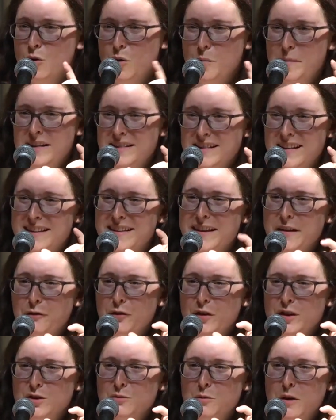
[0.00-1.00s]
makes the
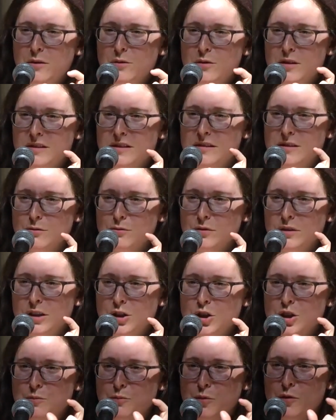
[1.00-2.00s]
difference, whether this is a
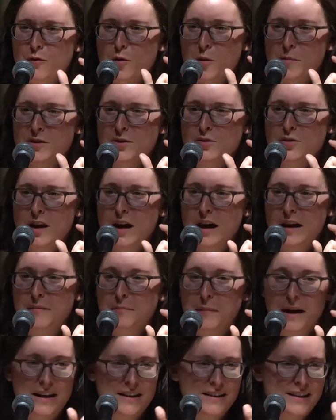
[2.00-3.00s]
religious performance or not?
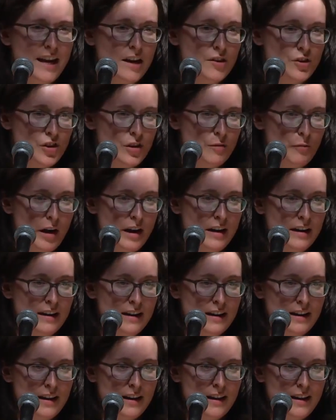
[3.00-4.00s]
My intention, right?
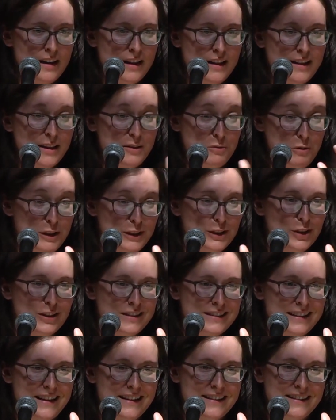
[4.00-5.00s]
That's what it
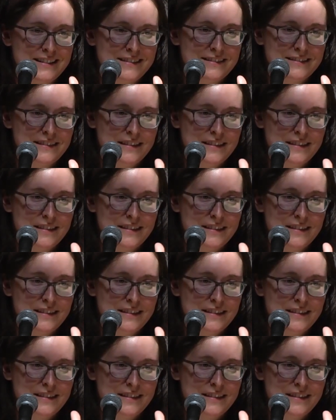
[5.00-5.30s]
looks like.